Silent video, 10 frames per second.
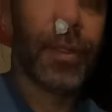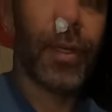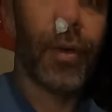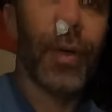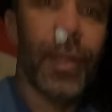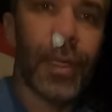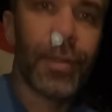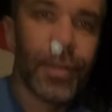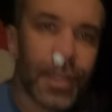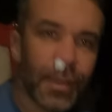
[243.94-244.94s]
Sorry
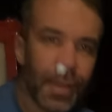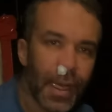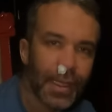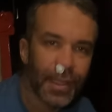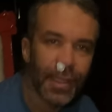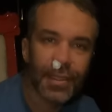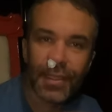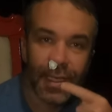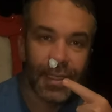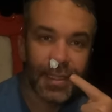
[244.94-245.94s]
that you see me like this,
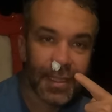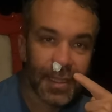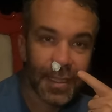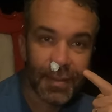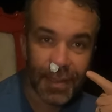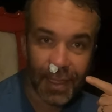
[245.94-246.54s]
guys.